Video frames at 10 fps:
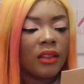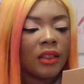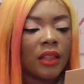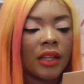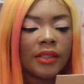
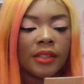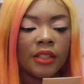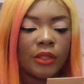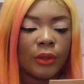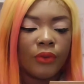Luxy
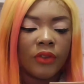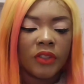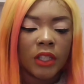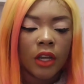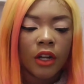
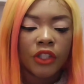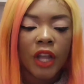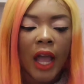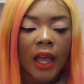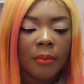250 large
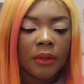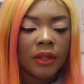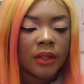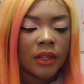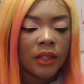eye
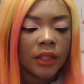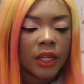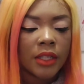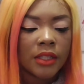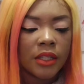blending,
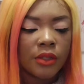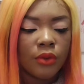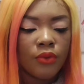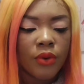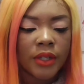Luxy
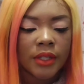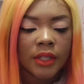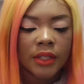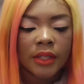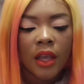
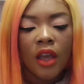246